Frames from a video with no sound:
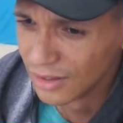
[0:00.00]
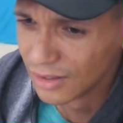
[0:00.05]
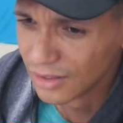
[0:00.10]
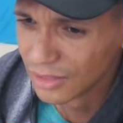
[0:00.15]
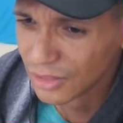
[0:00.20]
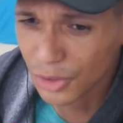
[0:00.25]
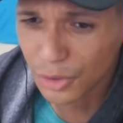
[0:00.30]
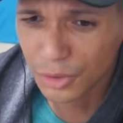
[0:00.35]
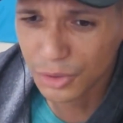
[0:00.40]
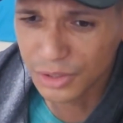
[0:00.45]

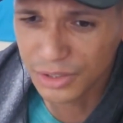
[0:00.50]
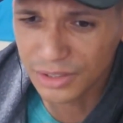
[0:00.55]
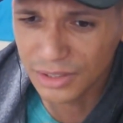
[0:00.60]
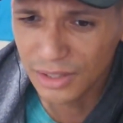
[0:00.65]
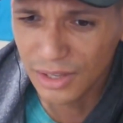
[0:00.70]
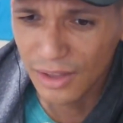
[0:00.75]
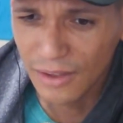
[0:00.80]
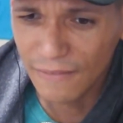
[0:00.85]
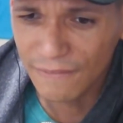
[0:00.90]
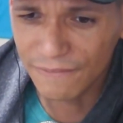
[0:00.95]
Literally,
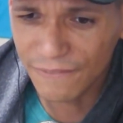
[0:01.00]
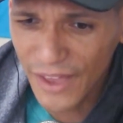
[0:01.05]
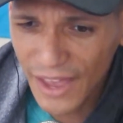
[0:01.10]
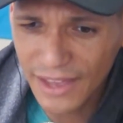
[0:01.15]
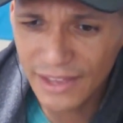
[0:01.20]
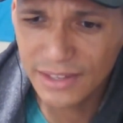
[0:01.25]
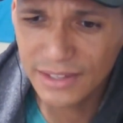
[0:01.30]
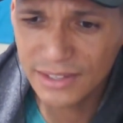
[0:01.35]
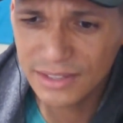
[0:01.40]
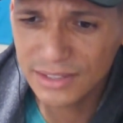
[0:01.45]

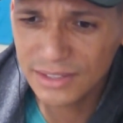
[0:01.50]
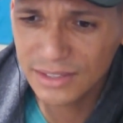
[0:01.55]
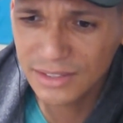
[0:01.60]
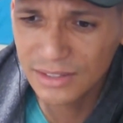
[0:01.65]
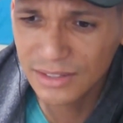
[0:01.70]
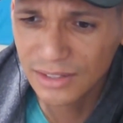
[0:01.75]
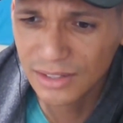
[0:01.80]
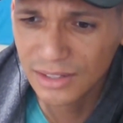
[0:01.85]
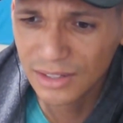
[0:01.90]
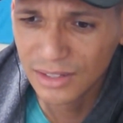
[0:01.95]
Vegas,
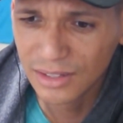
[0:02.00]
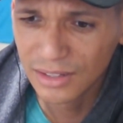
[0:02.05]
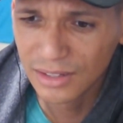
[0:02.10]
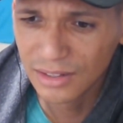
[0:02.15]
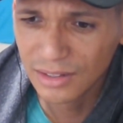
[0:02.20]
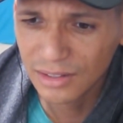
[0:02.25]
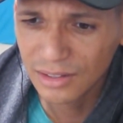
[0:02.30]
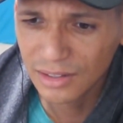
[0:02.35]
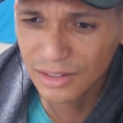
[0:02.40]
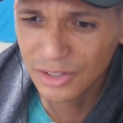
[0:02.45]

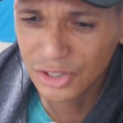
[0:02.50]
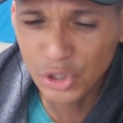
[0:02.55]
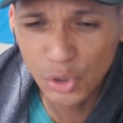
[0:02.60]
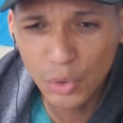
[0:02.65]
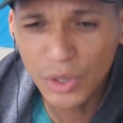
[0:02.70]
you